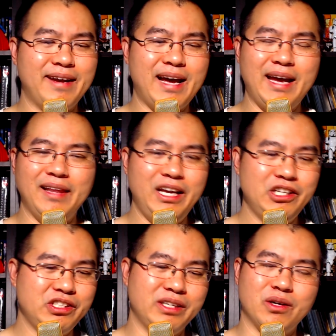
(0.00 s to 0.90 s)

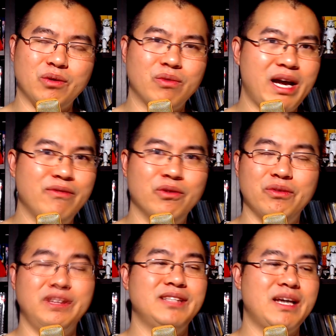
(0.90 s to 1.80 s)
Annihilation,
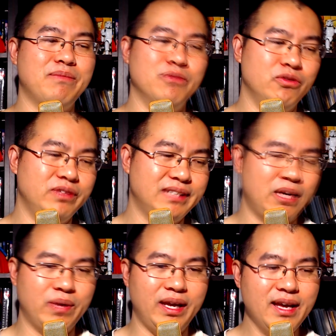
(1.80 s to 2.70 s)
Arrival, these type of
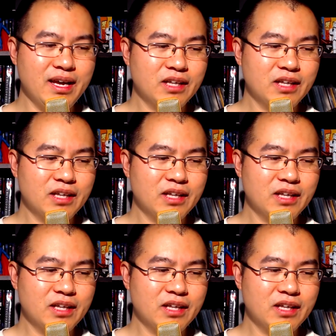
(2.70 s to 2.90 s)
movies anyway.